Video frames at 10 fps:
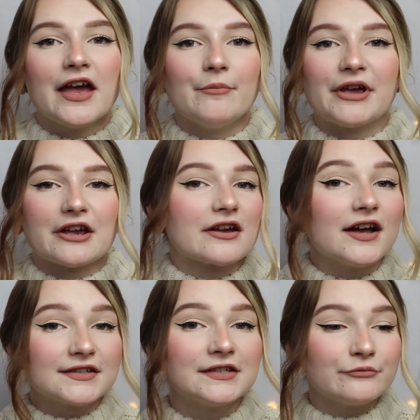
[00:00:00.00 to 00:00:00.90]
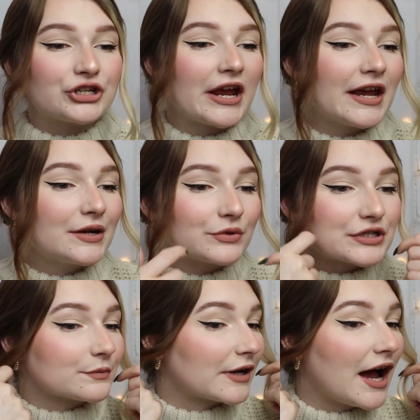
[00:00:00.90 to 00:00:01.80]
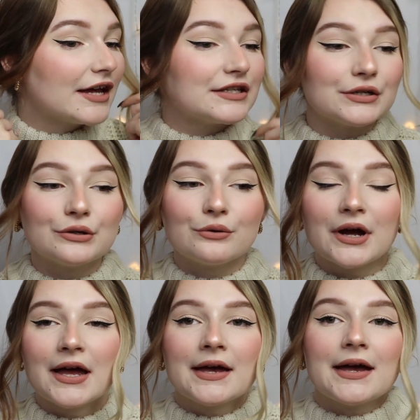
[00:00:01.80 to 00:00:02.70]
and make a custom shade, which is what I do.